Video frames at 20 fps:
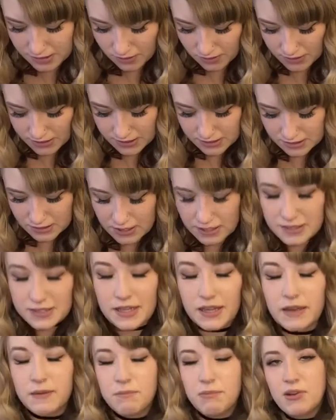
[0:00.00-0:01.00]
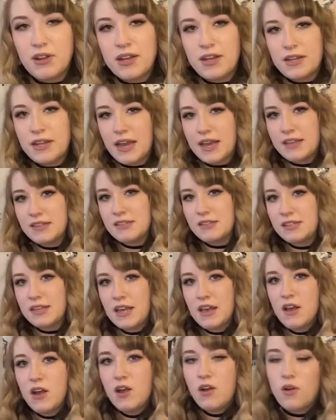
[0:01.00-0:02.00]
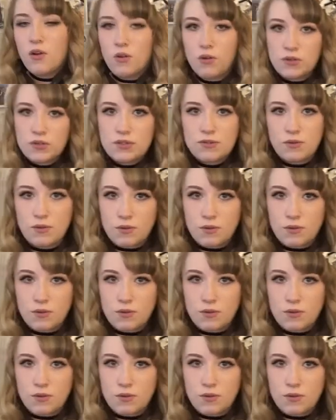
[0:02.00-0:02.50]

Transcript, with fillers: it's, it's a pretty nice old school